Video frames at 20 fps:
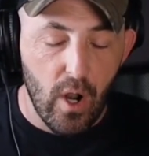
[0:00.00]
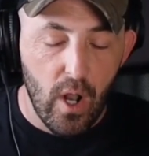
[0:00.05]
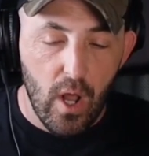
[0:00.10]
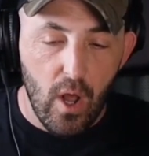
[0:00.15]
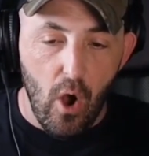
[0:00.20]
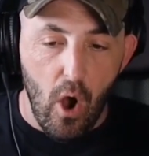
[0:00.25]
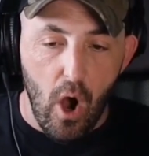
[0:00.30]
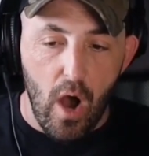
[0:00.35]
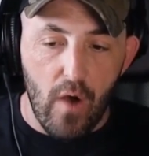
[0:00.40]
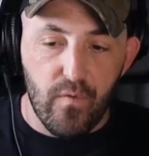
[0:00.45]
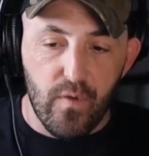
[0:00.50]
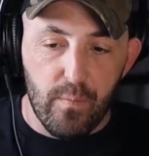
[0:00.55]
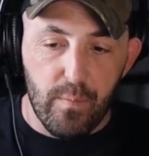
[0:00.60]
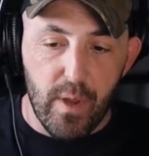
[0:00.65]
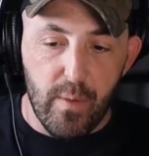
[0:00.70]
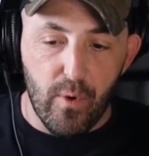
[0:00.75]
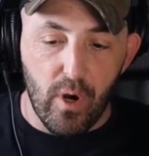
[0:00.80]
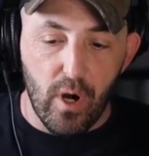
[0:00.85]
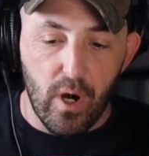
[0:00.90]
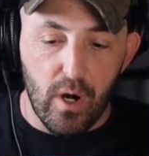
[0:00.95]
Often
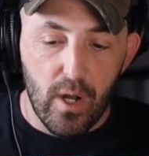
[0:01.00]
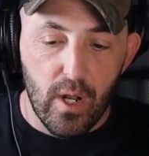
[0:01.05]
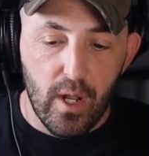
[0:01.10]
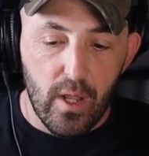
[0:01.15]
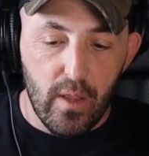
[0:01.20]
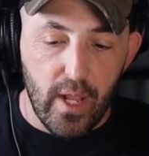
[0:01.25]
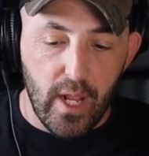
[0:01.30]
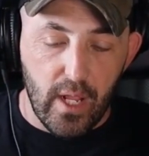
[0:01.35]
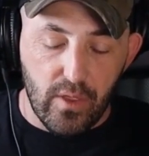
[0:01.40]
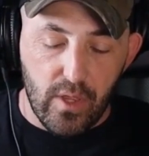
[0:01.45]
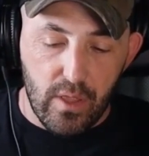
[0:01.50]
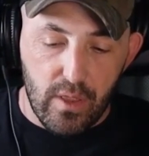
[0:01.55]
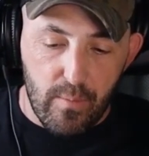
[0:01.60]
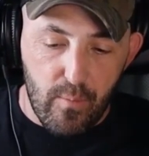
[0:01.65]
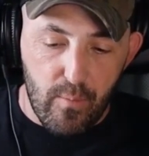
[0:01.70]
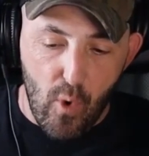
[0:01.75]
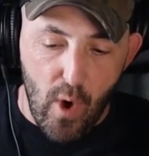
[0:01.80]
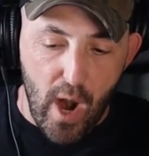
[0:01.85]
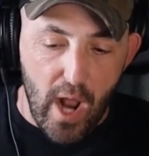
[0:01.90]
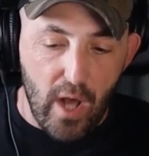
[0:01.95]
they get the
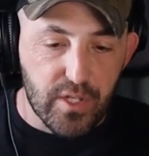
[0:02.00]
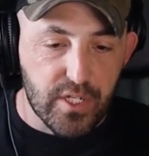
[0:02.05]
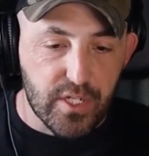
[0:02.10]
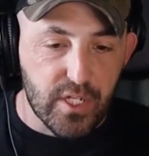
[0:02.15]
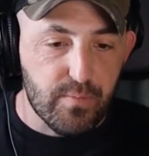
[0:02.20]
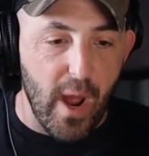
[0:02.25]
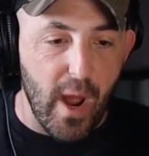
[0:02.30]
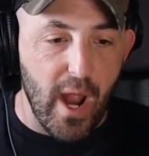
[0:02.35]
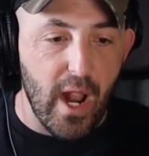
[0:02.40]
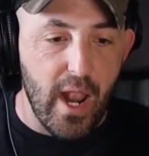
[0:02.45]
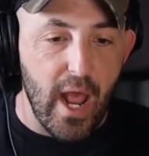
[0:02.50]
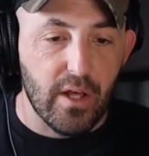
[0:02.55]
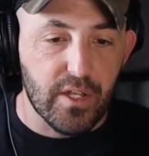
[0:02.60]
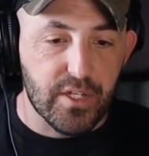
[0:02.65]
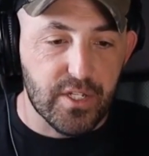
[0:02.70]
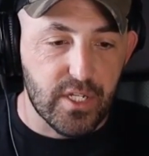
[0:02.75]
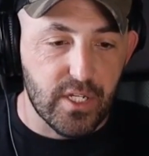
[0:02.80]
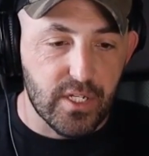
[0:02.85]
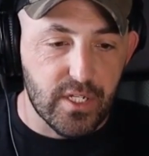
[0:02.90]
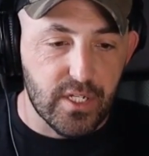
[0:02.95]
paralysis by
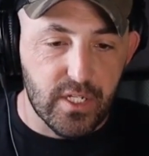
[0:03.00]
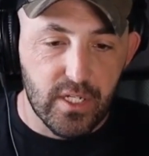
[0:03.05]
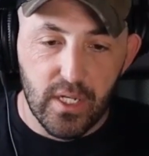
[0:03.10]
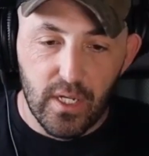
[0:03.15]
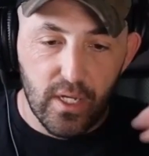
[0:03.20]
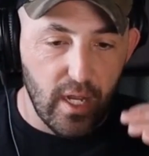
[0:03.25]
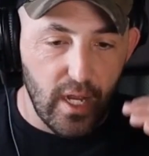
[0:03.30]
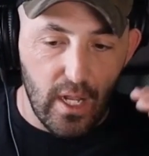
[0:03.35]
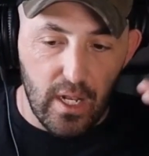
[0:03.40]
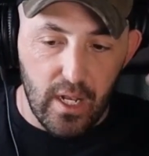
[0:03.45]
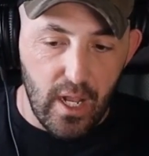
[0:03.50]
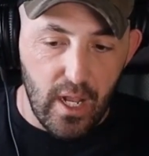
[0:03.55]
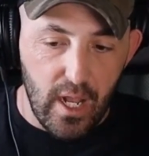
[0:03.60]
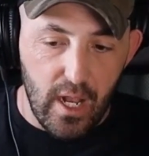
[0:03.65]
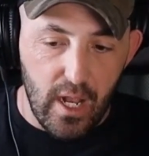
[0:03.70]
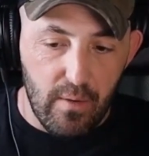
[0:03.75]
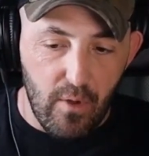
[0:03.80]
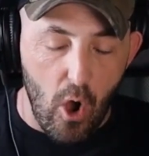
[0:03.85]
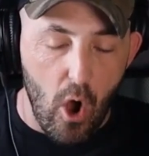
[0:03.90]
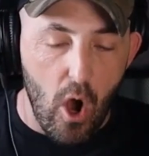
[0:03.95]
analysis,
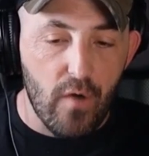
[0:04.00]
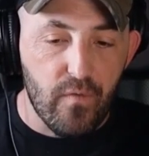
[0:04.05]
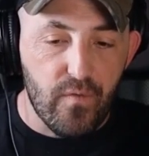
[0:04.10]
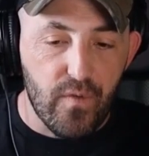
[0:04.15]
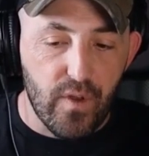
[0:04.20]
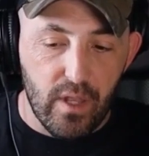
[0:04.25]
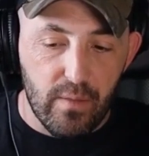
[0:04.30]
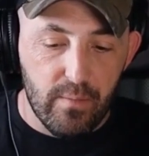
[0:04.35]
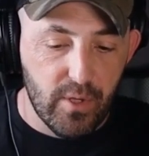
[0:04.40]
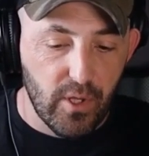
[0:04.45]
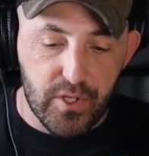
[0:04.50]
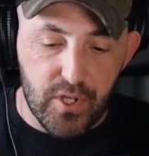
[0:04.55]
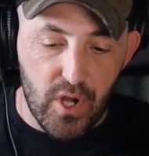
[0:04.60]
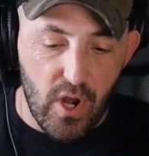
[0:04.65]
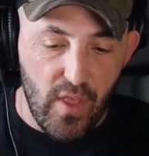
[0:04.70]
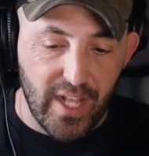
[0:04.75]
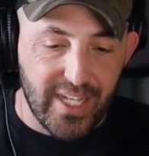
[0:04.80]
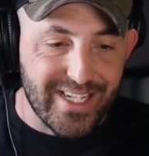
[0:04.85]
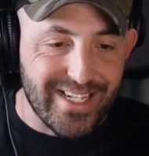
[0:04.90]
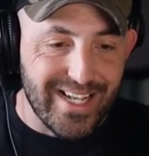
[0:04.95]
and often in the military
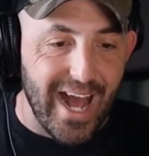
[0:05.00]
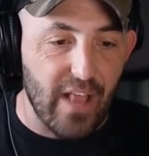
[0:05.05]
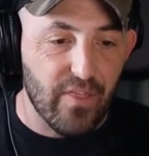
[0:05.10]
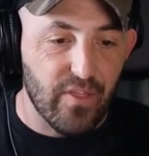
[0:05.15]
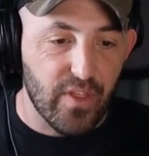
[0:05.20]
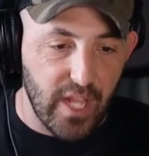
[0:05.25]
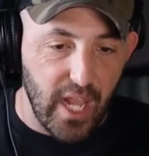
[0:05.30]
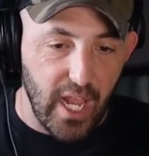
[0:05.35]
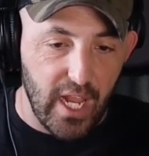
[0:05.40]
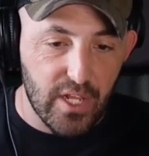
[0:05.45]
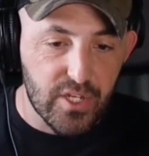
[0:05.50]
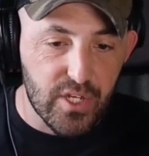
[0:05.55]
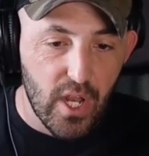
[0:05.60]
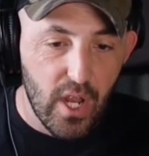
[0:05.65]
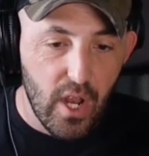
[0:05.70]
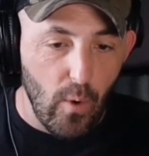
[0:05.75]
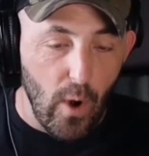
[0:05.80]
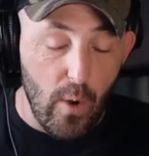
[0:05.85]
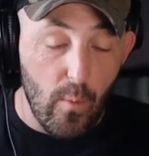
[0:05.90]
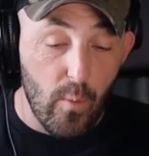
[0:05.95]
that's not the case,
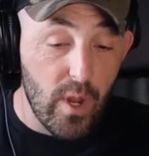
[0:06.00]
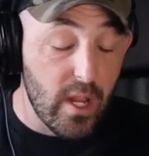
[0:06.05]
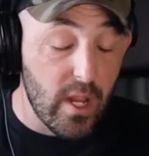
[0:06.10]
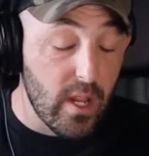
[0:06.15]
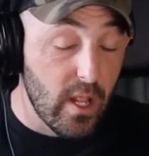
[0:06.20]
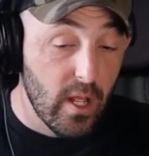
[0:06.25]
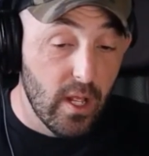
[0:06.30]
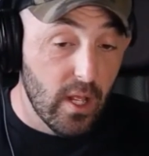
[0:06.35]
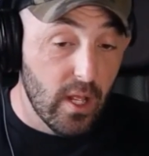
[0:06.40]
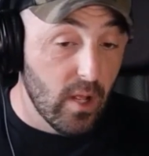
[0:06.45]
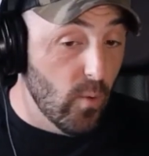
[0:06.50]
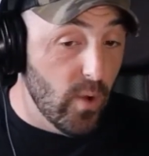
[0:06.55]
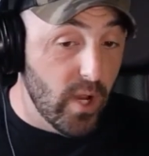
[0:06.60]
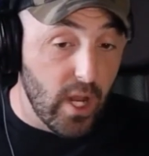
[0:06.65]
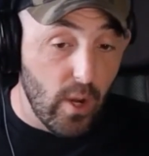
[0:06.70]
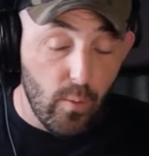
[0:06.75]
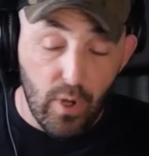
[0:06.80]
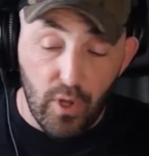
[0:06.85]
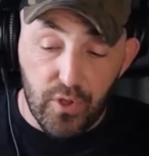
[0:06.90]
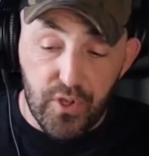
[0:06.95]
right? We get
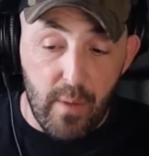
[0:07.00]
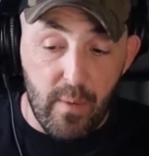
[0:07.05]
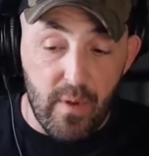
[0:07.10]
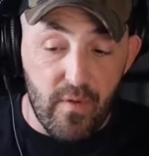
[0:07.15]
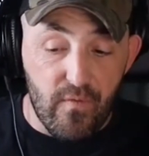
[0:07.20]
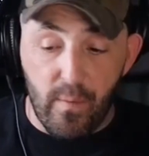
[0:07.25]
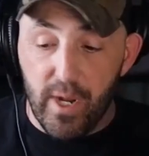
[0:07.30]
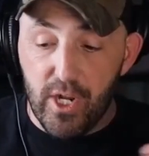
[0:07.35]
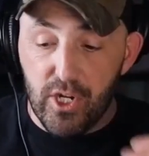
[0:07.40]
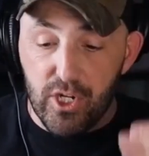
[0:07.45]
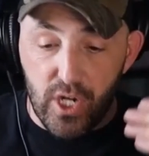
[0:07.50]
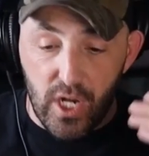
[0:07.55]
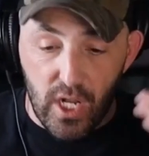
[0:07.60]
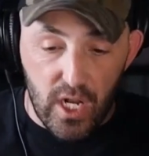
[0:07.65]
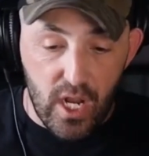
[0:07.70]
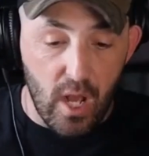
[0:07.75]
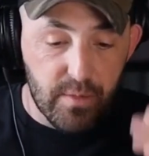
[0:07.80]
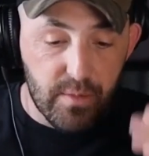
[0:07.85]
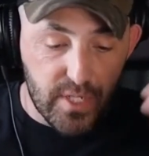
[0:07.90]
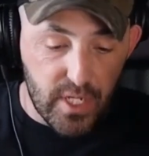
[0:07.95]
real-time information. It
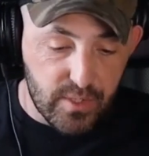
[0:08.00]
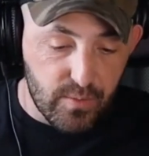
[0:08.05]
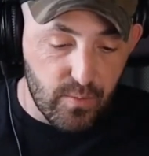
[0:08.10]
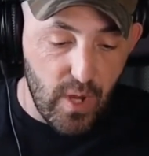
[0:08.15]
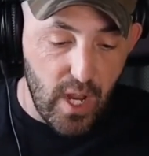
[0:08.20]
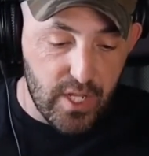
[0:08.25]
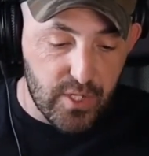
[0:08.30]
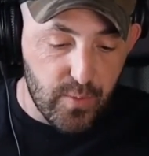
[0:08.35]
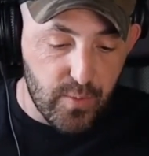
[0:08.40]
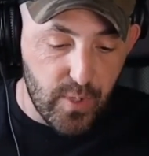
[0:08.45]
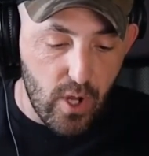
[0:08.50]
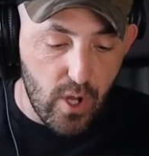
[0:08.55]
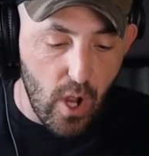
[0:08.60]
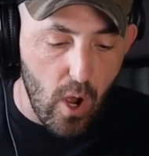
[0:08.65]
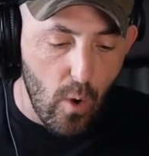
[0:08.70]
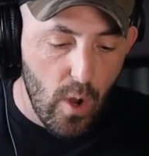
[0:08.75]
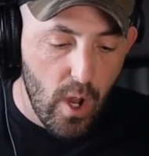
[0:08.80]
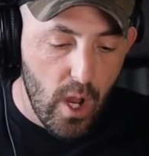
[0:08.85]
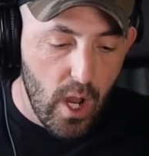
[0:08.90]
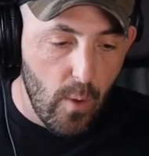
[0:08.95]
comes as we
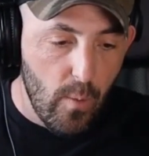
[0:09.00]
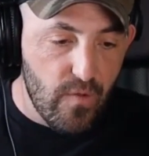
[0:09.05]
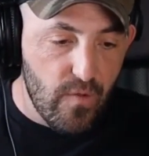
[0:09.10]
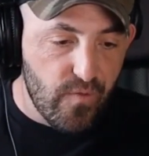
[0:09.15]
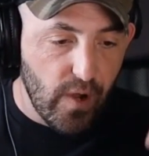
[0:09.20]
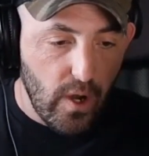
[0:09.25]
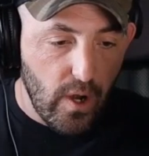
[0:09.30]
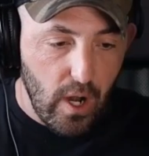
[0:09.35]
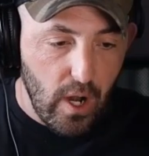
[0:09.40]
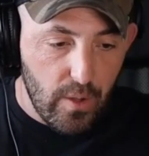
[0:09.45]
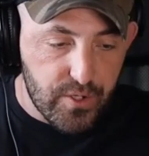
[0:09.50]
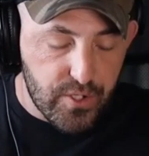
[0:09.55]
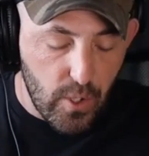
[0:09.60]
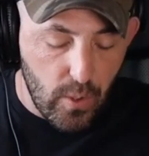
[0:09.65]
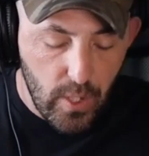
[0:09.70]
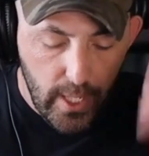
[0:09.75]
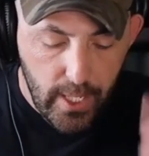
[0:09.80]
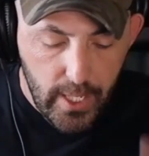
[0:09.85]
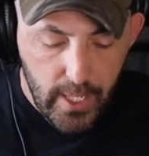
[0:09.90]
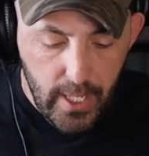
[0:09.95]
go, and we figure it out. So,
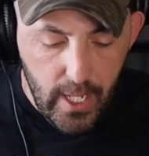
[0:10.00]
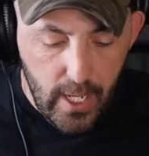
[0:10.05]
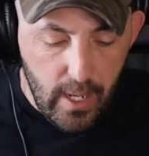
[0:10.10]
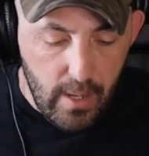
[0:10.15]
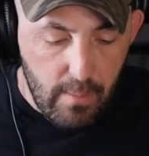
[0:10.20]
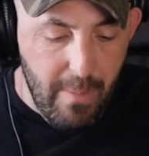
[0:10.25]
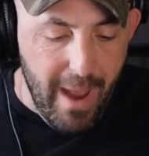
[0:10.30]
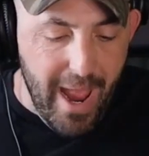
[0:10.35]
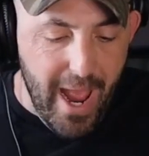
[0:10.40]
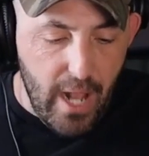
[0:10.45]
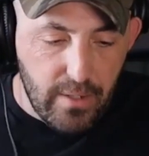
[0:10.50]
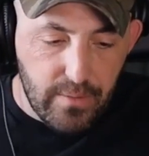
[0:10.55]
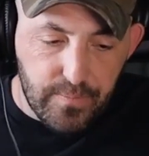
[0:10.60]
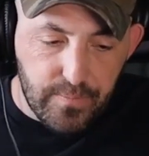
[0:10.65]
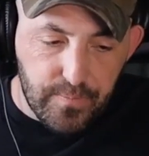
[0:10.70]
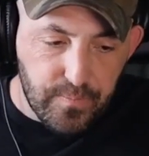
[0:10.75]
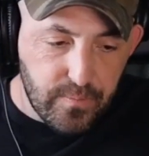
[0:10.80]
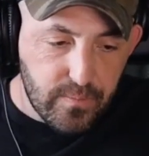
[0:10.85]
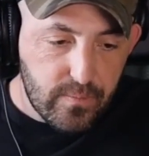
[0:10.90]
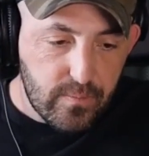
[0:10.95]
Matt,
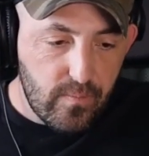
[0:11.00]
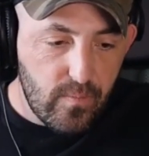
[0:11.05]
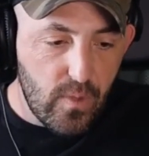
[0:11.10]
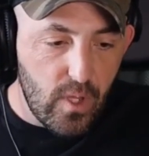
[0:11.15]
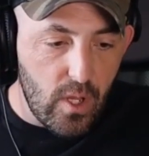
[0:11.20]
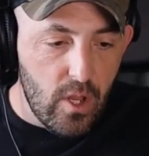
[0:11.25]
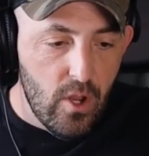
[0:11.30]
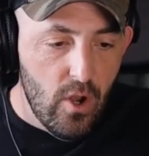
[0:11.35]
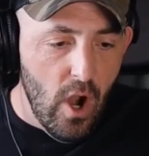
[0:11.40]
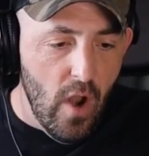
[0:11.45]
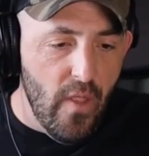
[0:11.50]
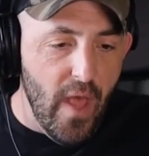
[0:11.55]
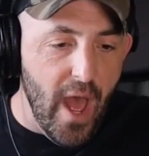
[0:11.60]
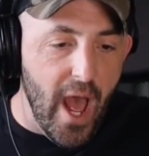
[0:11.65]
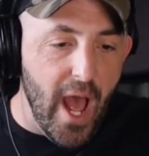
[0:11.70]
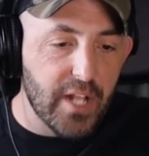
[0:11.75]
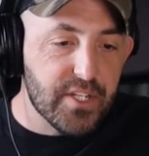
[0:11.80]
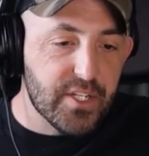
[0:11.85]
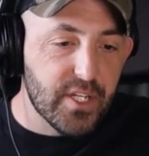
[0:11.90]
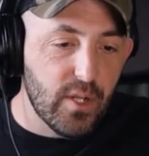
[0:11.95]
you're on the
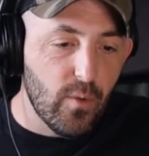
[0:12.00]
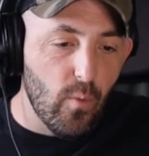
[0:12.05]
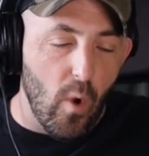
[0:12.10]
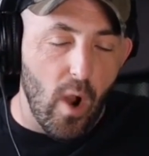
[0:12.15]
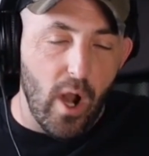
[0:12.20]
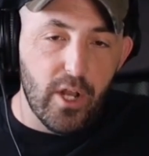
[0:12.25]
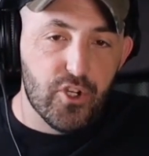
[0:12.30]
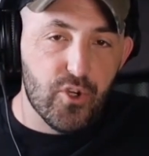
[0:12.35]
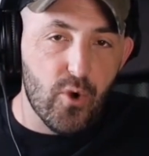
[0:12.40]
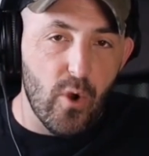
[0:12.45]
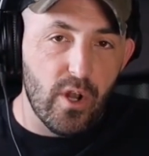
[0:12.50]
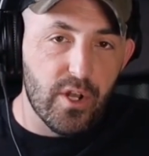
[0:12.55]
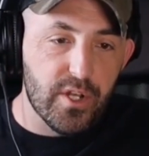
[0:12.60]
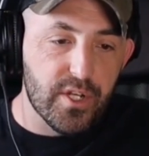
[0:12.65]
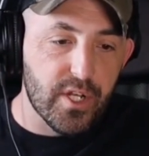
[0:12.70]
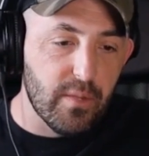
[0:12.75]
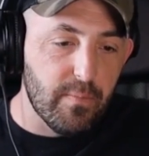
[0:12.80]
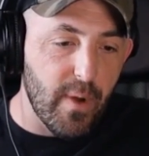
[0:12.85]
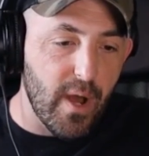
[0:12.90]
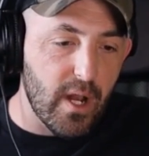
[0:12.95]
hot seat. Why are you joining us on
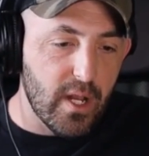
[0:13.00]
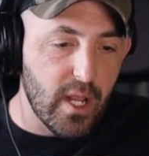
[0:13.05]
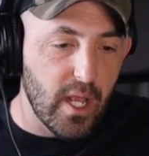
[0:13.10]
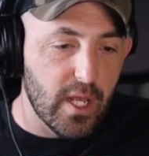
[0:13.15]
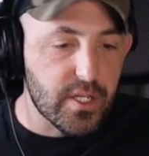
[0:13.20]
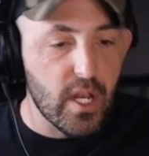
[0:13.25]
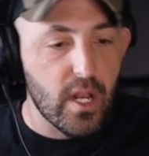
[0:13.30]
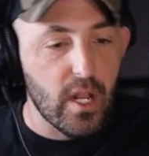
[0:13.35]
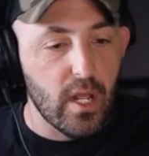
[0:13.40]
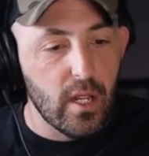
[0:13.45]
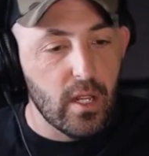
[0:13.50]
the podcast today?